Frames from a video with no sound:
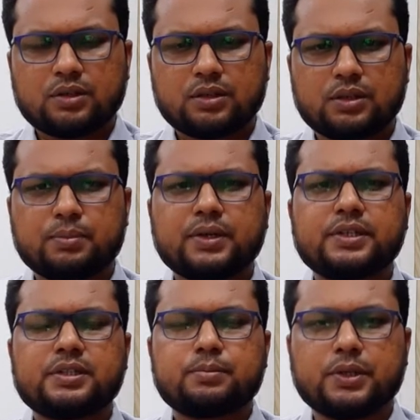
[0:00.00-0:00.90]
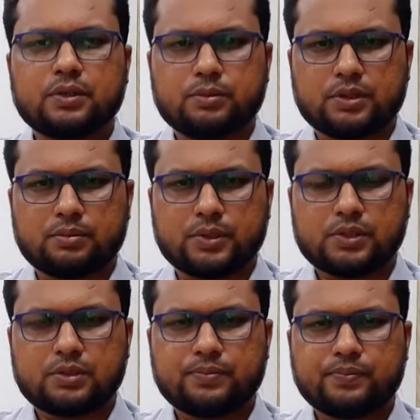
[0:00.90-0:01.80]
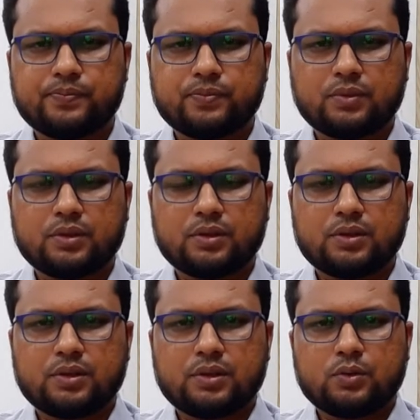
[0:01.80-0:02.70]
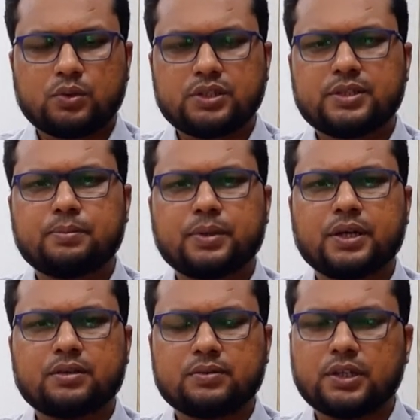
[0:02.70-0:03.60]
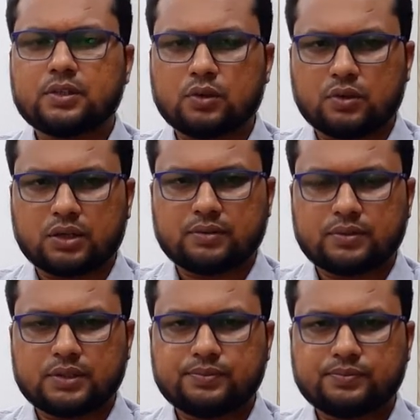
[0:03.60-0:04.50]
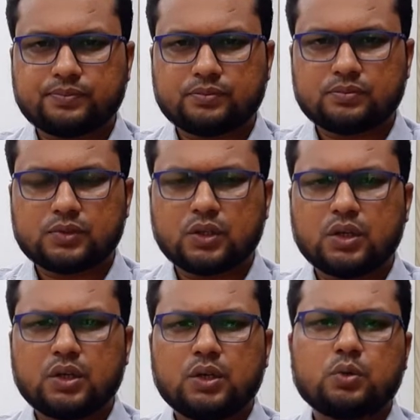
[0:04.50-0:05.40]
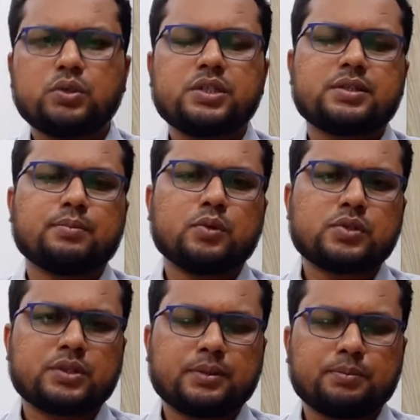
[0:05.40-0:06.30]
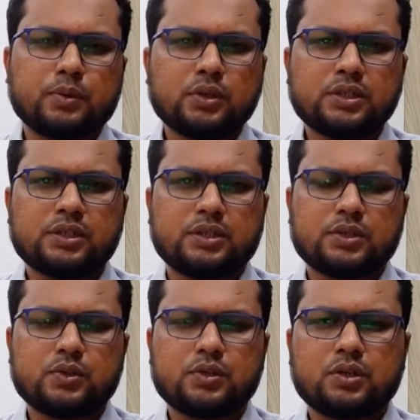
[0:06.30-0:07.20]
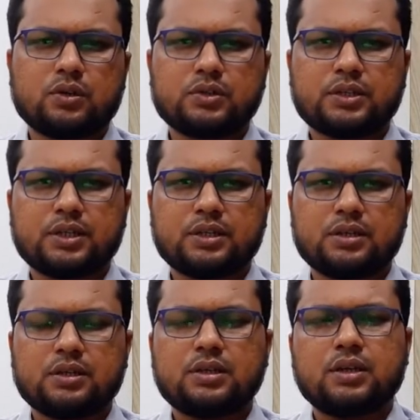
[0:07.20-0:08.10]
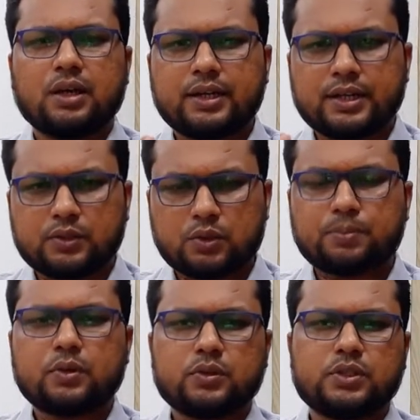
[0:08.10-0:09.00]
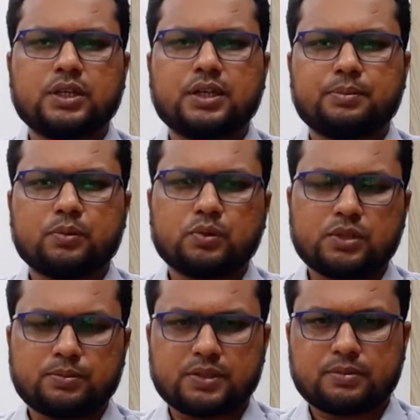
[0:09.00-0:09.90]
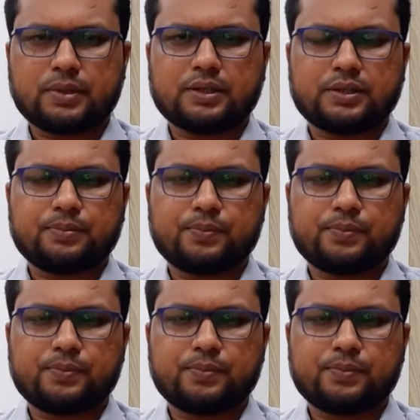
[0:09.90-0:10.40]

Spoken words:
the participant observation, which is a part of the ethnography, which is the most important sociological and anthropological approach or perspective.